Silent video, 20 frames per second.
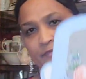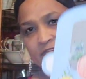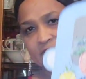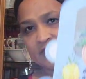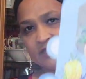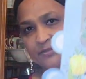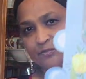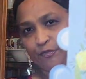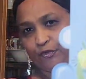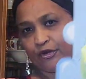
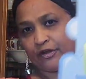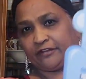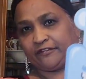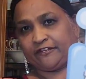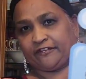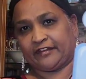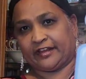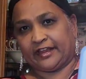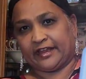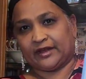Spring
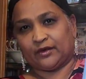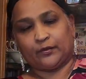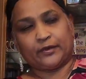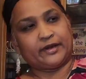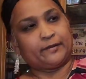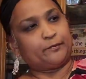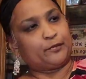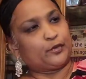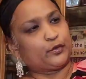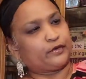fling
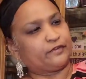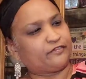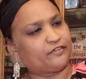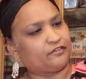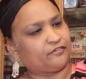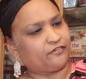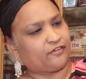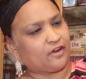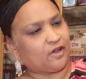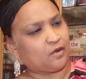with the
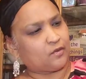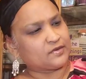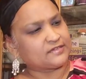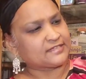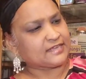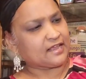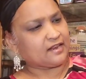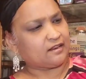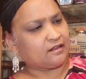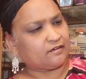beautiful
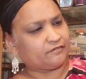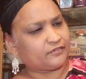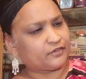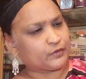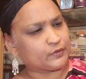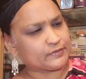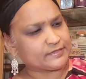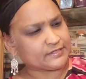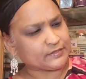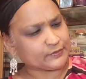flowers. I love
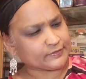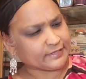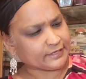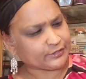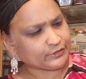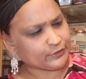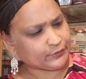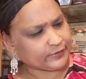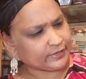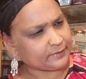those. Those are
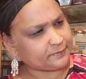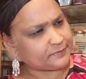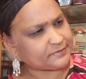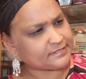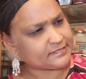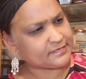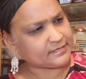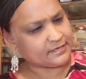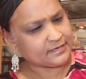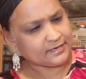
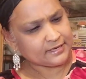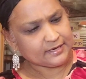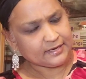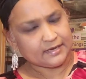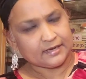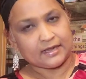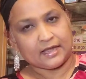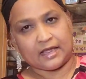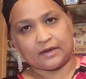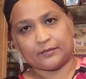tulips.
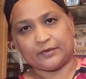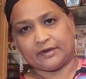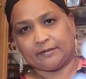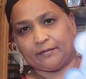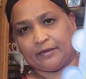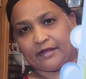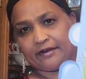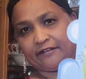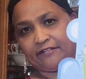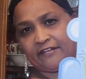And with the
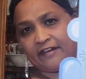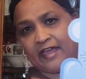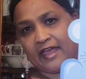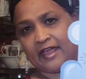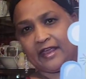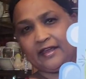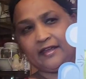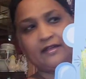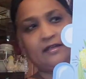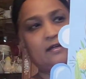
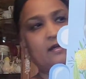butterfly,